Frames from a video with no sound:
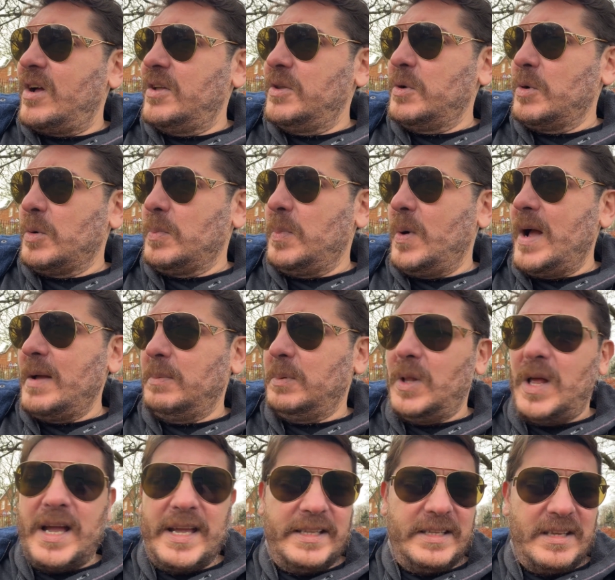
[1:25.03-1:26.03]
your
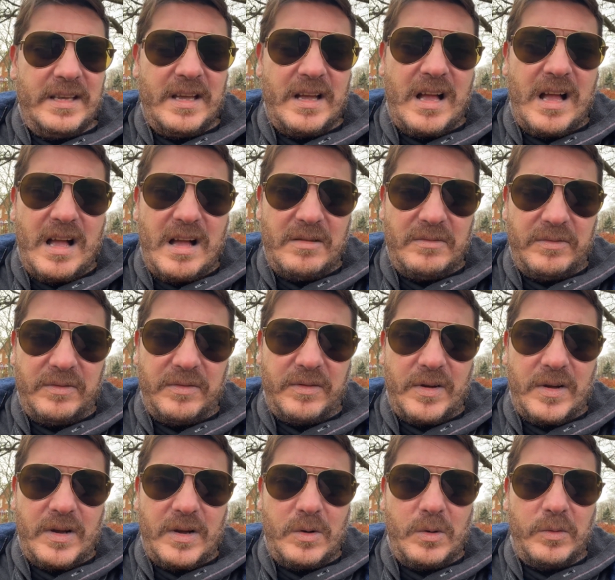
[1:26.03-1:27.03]
pipeline of
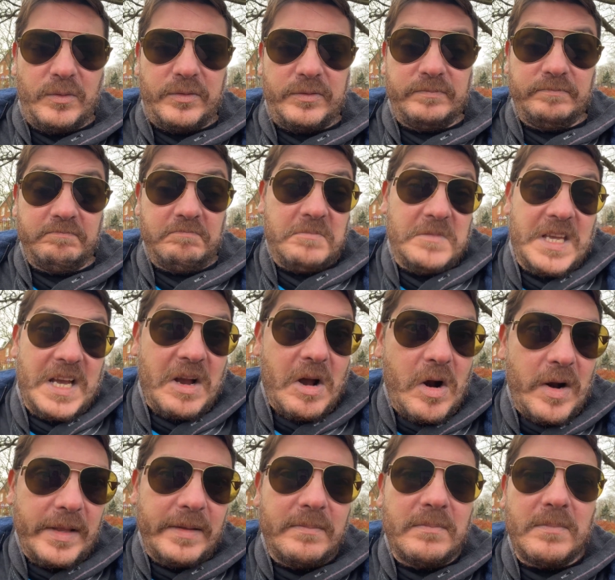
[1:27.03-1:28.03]
tech
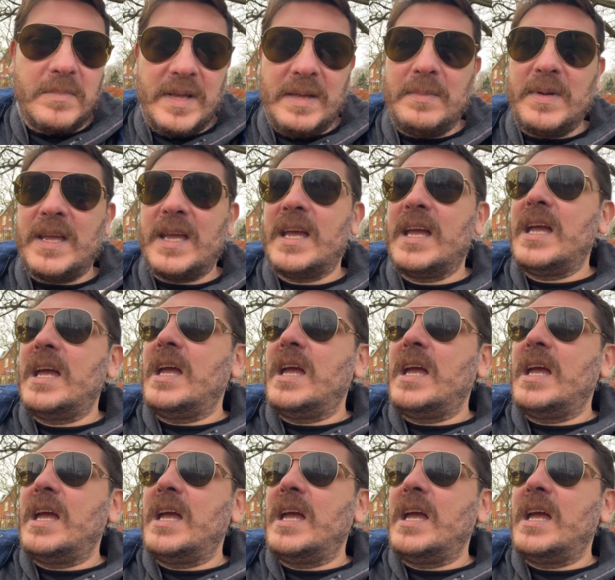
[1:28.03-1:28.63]
art, maybe.